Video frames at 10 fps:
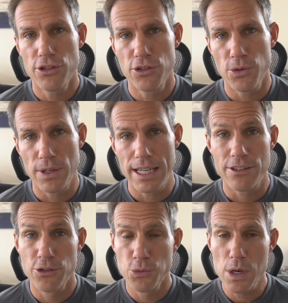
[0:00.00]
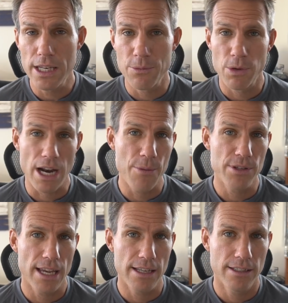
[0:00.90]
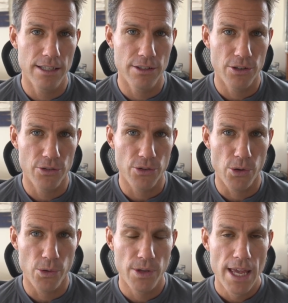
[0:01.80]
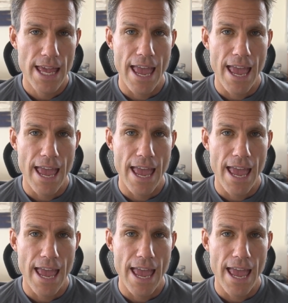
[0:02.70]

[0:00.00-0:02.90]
student in Sweden when I was 18 years old.